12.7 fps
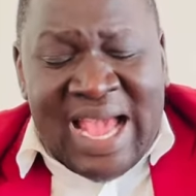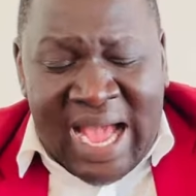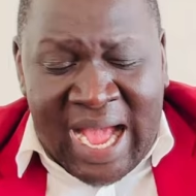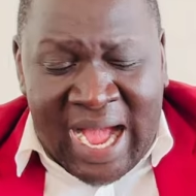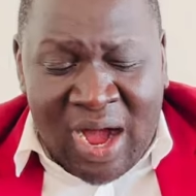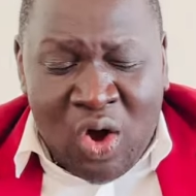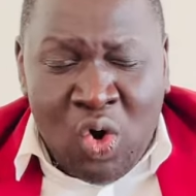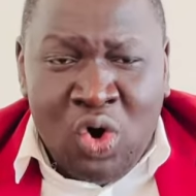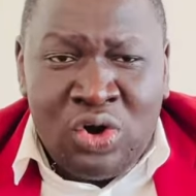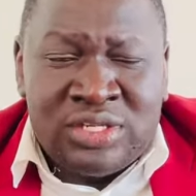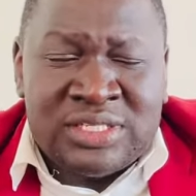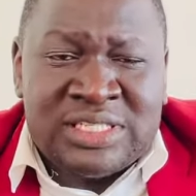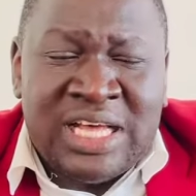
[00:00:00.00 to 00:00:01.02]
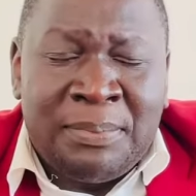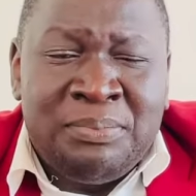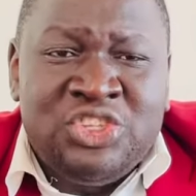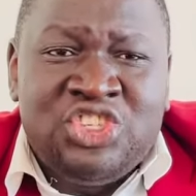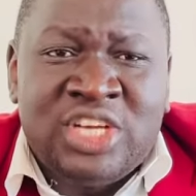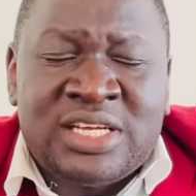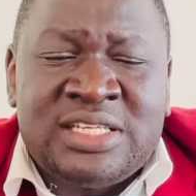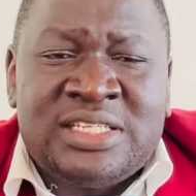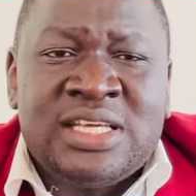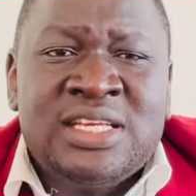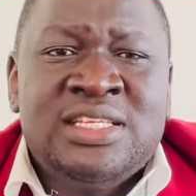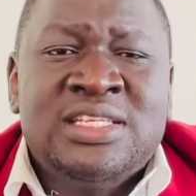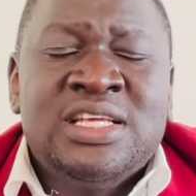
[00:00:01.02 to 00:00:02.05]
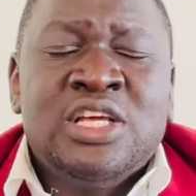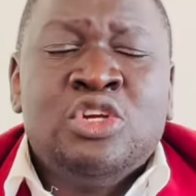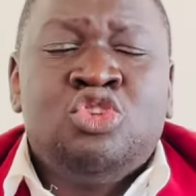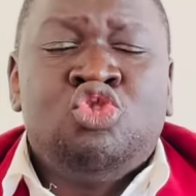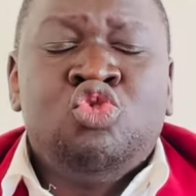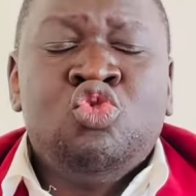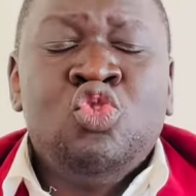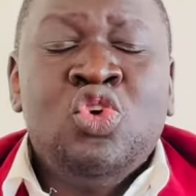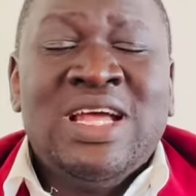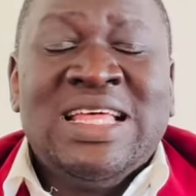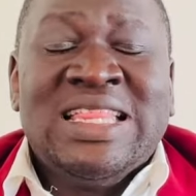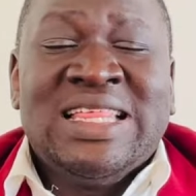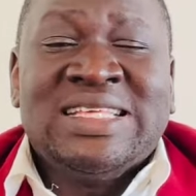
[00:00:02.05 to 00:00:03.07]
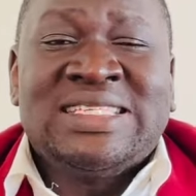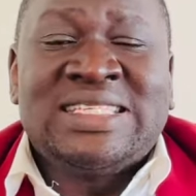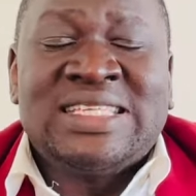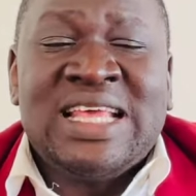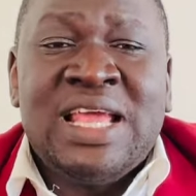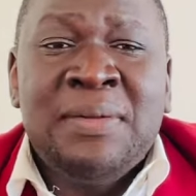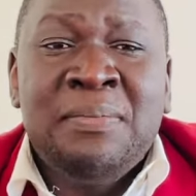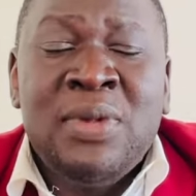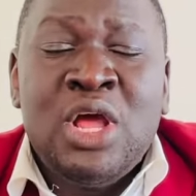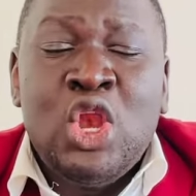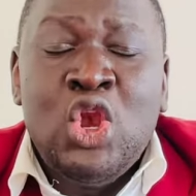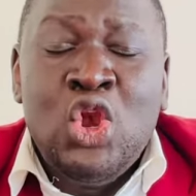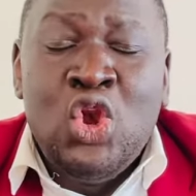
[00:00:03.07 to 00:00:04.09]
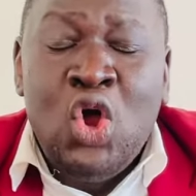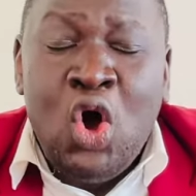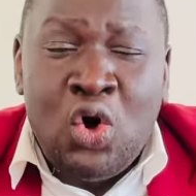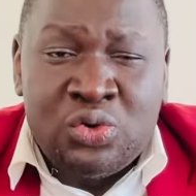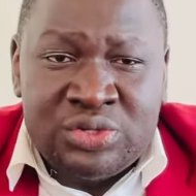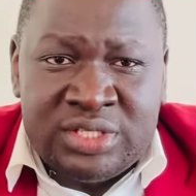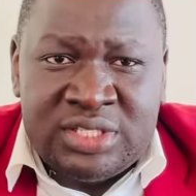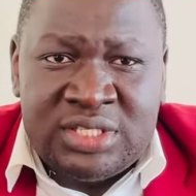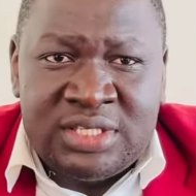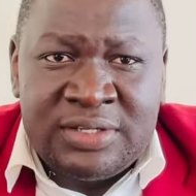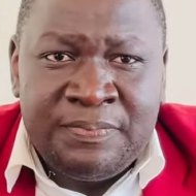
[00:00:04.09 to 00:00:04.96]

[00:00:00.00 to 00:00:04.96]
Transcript: are all subjected to the same laws.